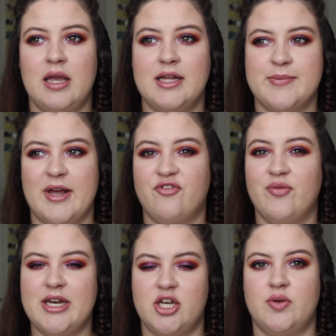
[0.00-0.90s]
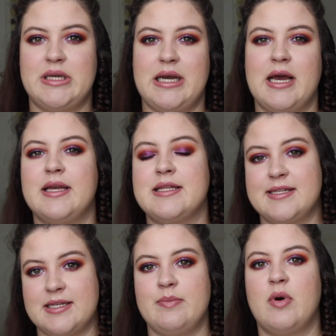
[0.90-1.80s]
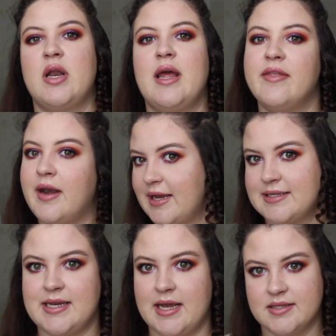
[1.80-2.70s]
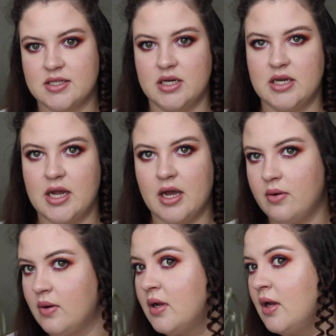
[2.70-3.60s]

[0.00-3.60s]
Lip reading: it's better for me to do it at night and sleep on it, and the next day it's good to go.